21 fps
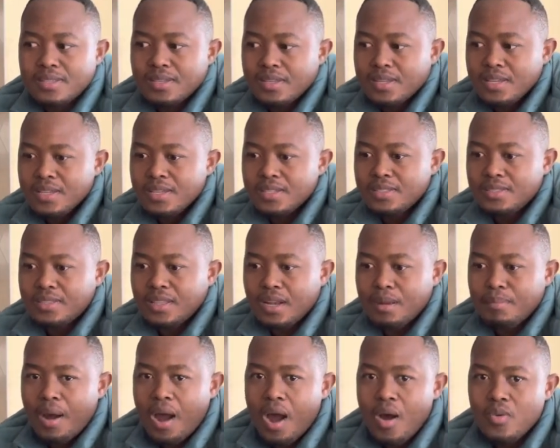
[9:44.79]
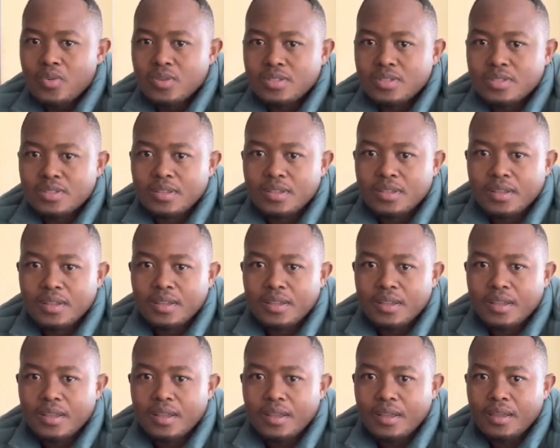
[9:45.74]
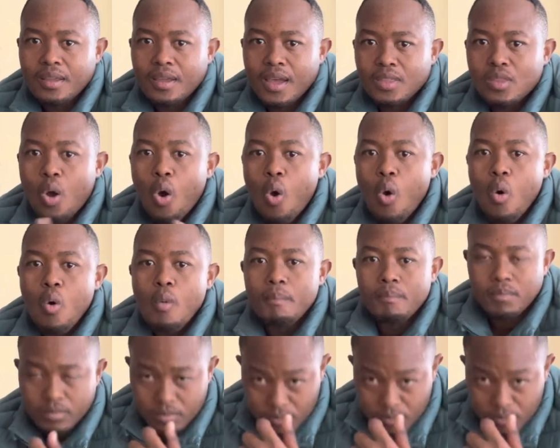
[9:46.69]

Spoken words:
his dream house at home,